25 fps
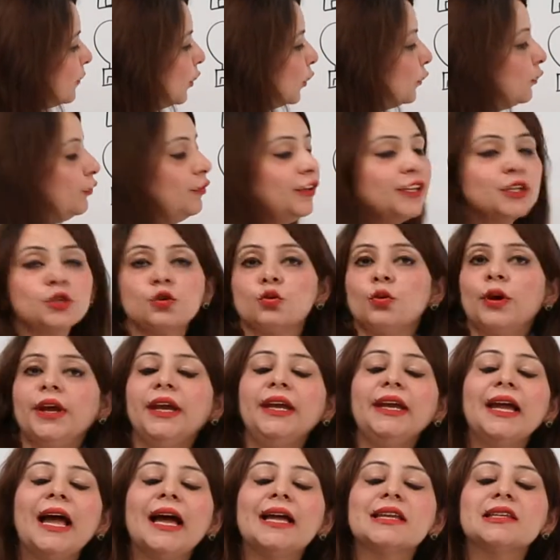what we were
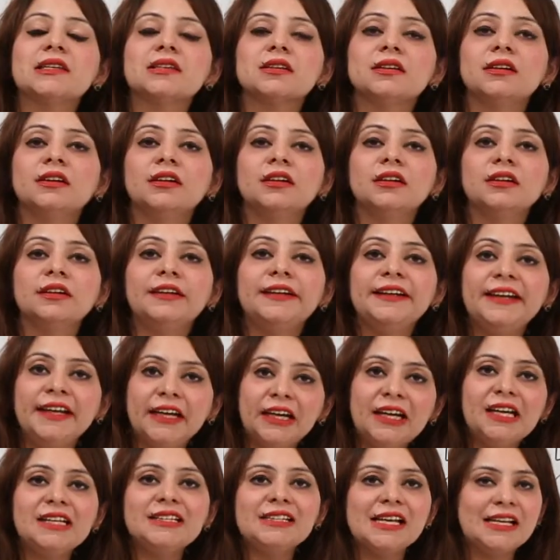doing at uh, the
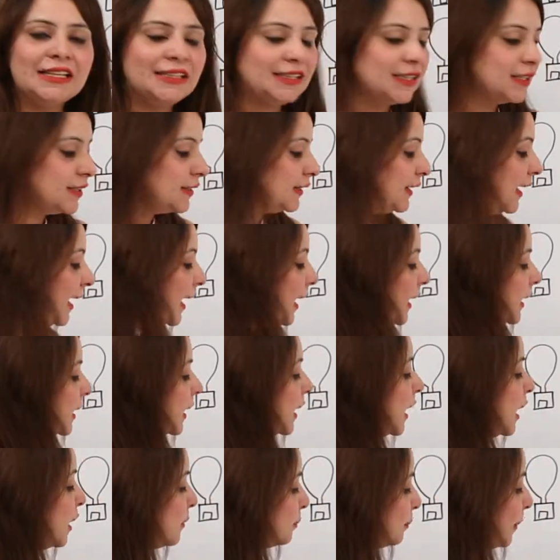degree Celsius scale
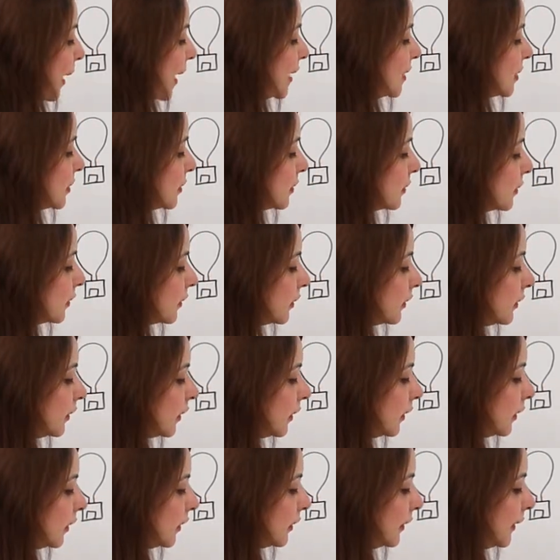but
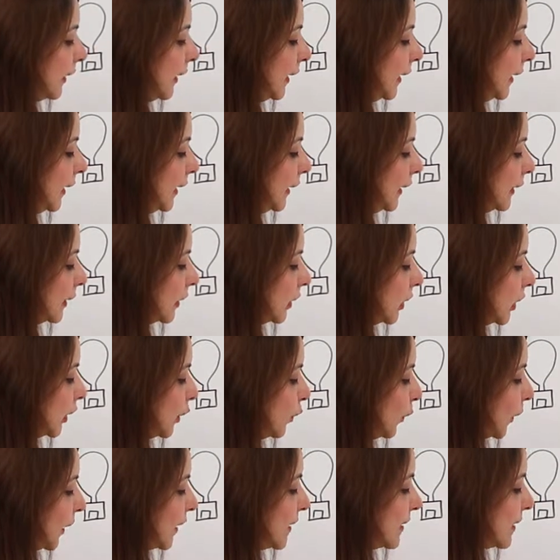the, the uh,
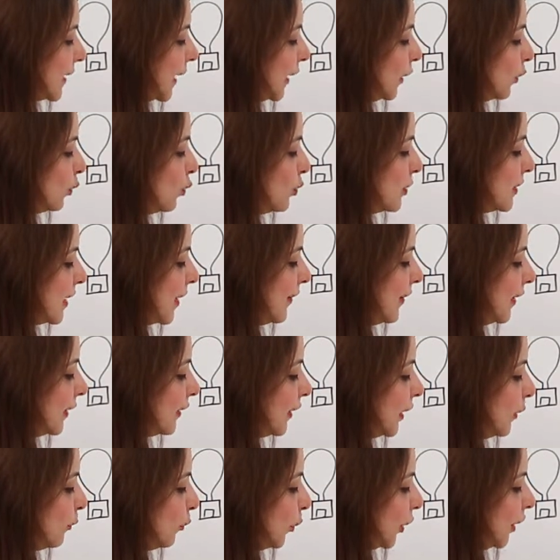you can say
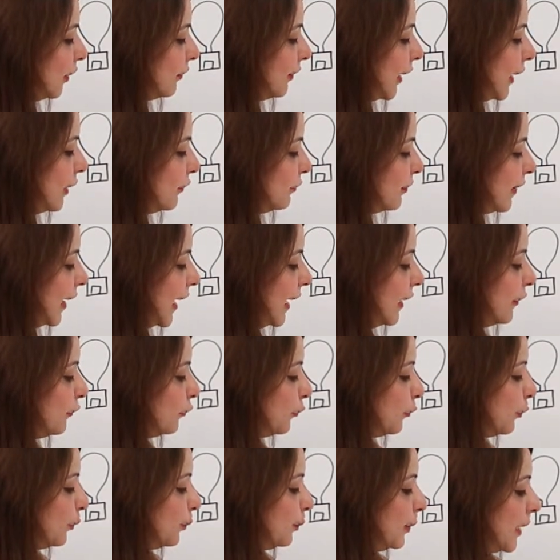
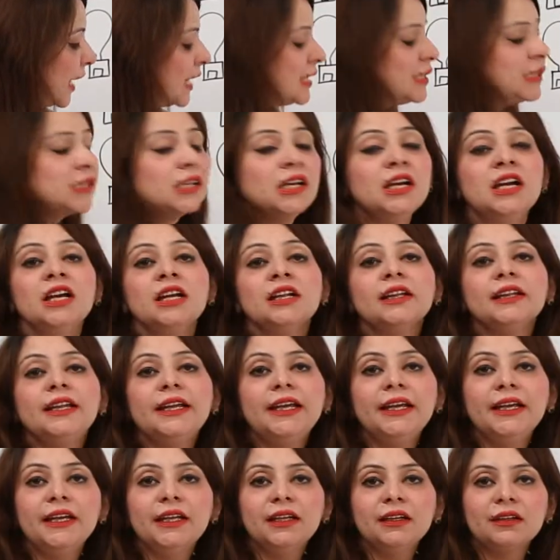273.15 plus
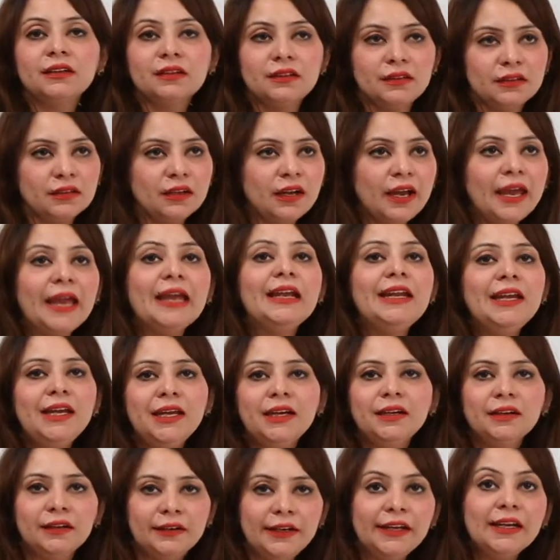the uh,
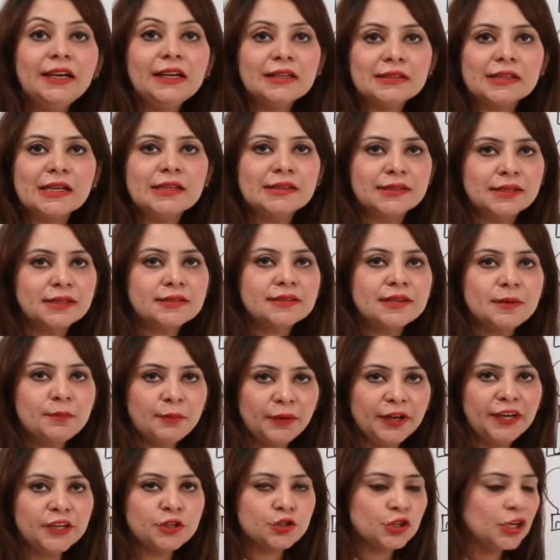any degree Celsius
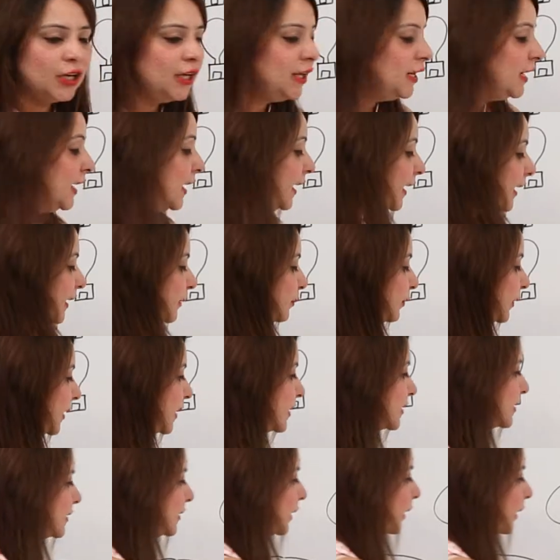temperature is